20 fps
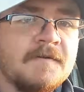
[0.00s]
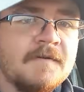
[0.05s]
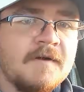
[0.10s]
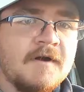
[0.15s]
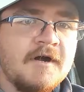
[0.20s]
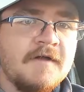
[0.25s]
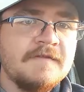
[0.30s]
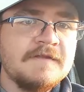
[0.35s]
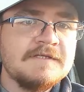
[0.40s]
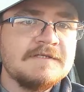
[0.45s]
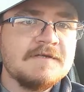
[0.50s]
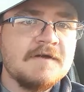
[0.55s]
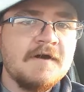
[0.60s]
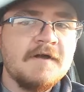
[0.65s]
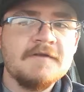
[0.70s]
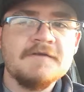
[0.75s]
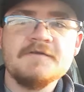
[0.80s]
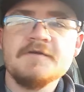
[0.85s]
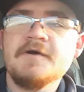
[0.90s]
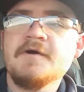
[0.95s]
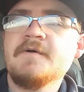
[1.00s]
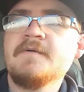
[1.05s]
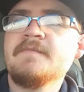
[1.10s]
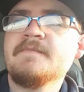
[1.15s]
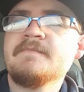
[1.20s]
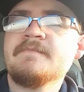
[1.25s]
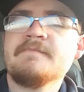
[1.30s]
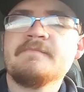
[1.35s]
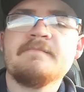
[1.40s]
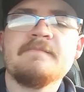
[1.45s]
on the Tonto,
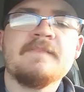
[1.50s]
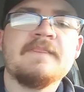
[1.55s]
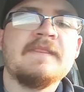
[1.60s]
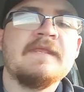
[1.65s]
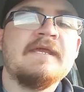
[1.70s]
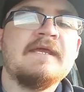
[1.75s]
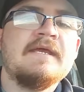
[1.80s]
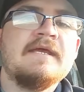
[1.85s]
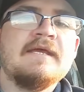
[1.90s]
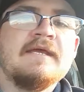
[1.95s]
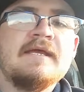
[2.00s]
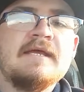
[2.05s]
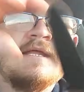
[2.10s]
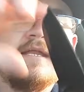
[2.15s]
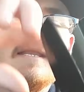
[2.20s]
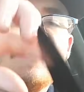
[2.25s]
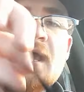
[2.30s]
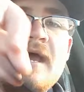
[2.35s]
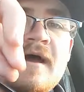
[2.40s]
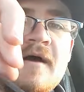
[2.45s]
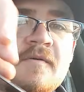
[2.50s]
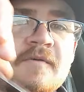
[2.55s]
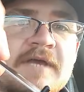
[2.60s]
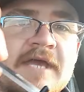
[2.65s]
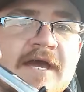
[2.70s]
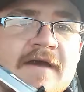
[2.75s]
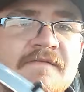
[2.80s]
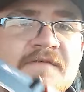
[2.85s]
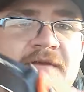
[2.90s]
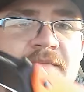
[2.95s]
and now we
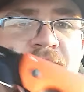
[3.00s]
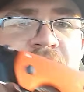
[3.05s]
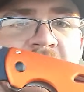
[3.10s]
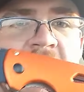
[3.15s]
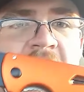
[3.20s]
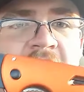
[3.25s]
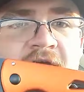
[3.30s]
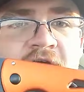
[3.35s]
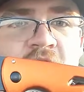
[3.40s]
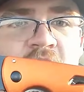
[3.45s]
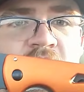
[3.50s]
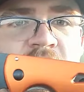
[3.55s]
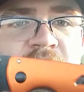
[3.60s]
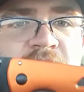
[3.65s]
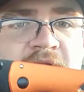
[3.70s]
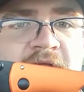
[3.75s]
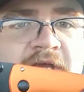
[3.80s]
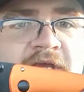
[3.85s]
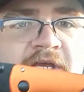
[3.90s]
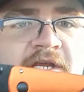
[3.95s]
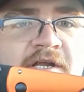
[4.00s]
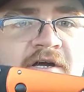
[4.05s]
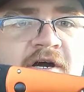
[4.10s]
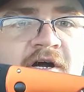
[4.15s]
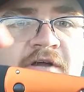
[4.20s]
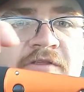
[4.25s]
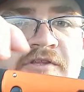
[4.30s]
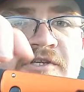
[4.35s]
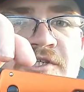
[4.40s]
have a black coated blade on the